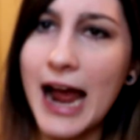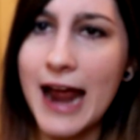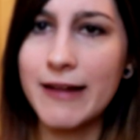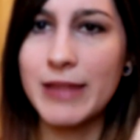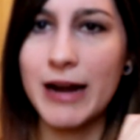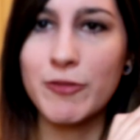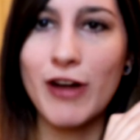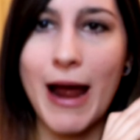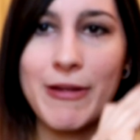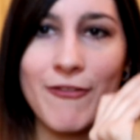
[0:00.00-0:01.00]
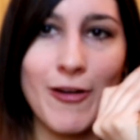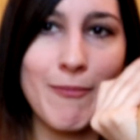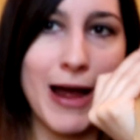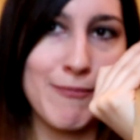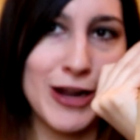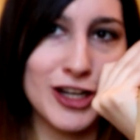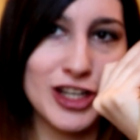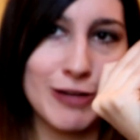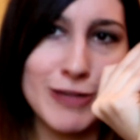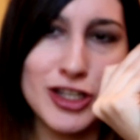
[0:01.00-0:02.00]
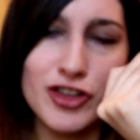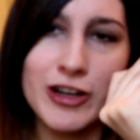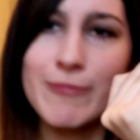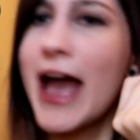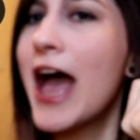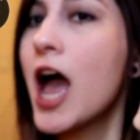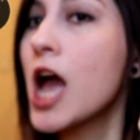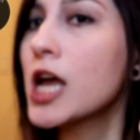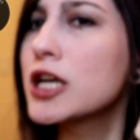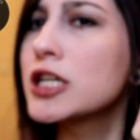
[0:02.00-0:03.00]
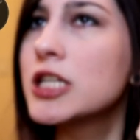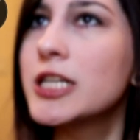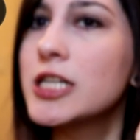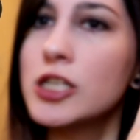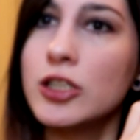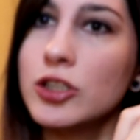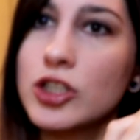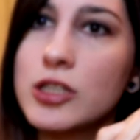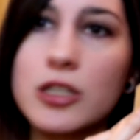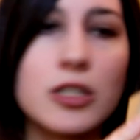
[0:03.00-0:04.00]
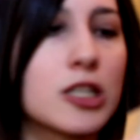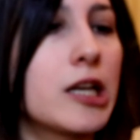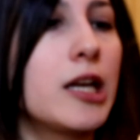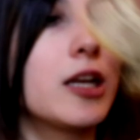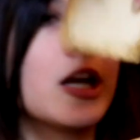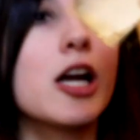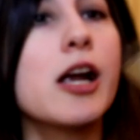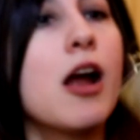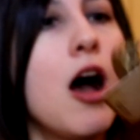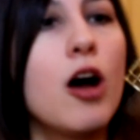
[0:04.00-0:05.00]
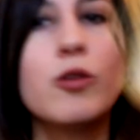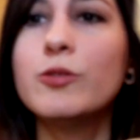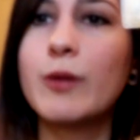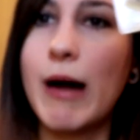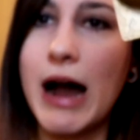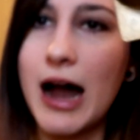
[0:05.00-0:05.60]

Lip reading: item that I'm grabbing from my miniature mystery bag is, let's see here. Ooh,